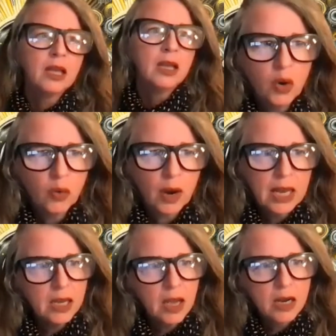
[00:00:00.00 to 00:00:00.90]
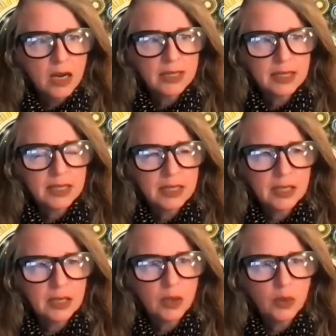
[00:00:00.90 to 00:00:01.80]
a great young
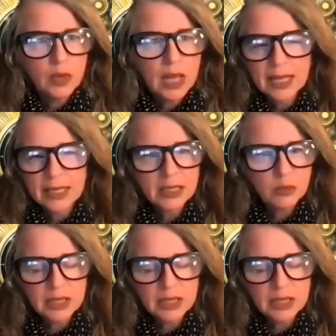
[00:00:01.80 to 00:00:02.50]
assistant who hands